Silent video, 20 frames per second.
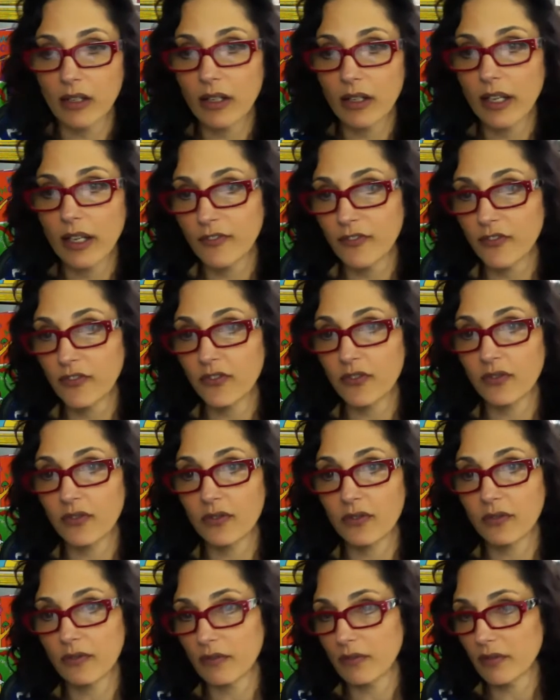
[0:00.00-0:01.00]
if
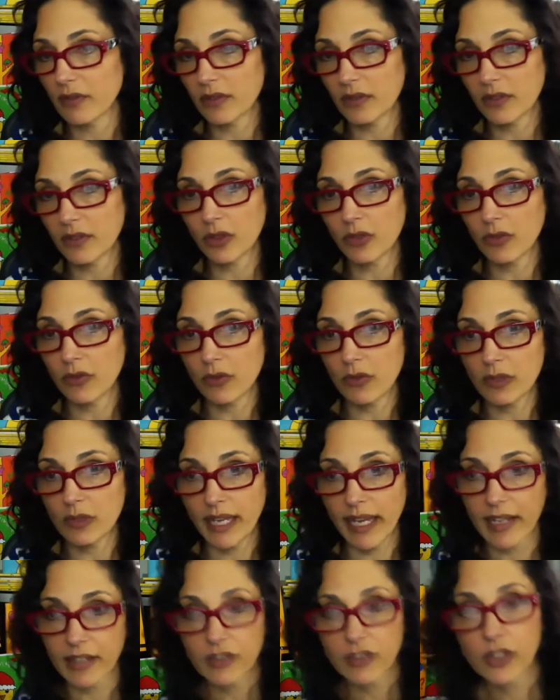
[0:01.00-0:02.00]
you
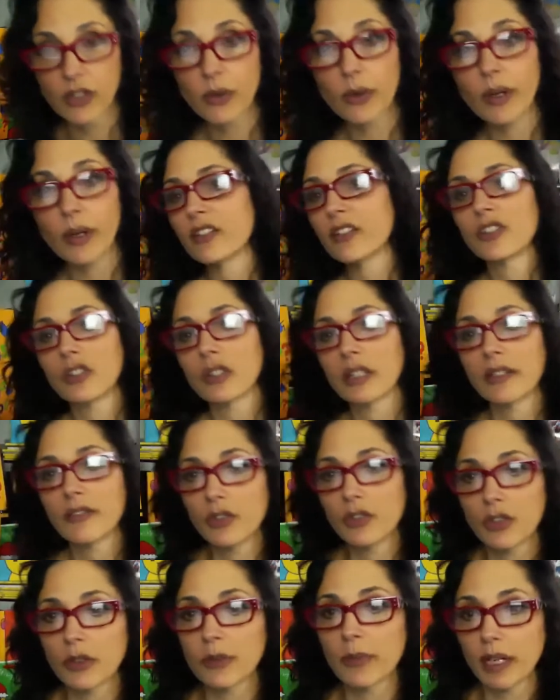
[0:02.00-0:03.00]
can't do it, she'll give
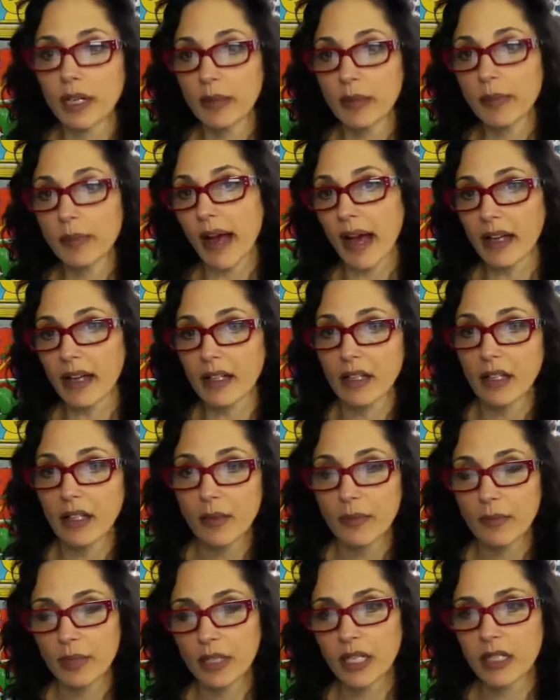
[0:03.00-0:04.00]
you your money back.
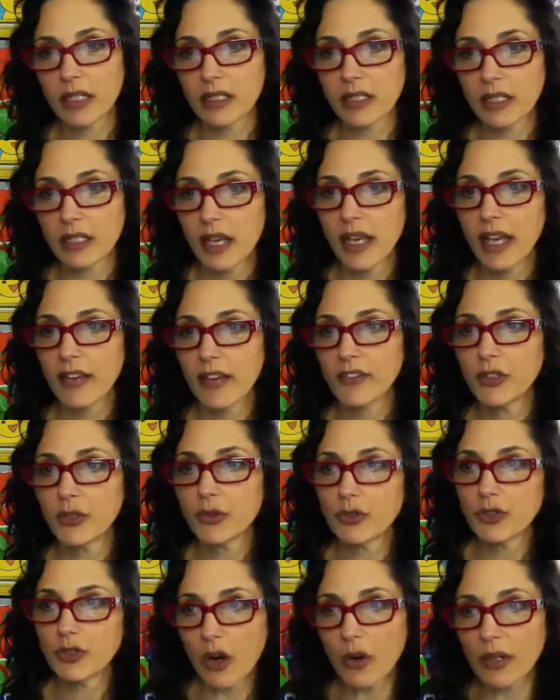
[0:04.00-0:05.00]
Because if you
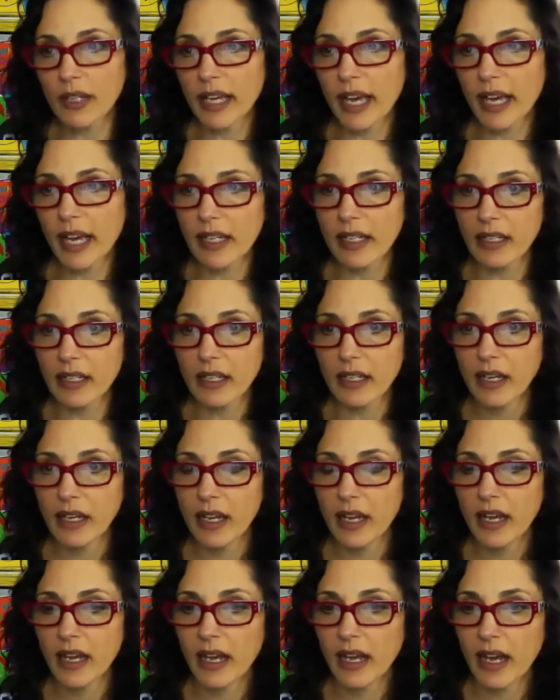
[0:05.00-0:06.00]
don't get it
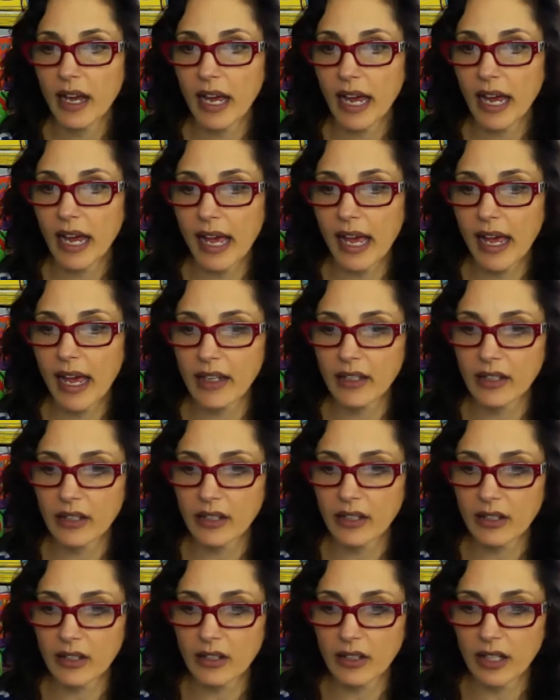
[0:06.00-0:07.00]

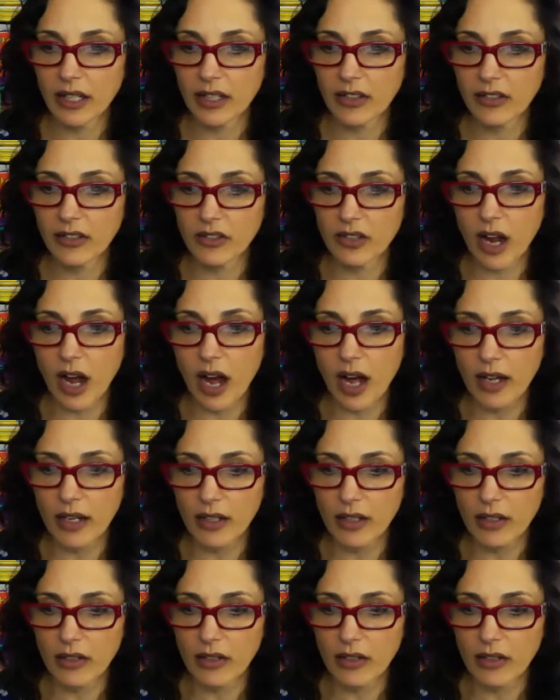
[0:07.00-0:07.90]
and it's not...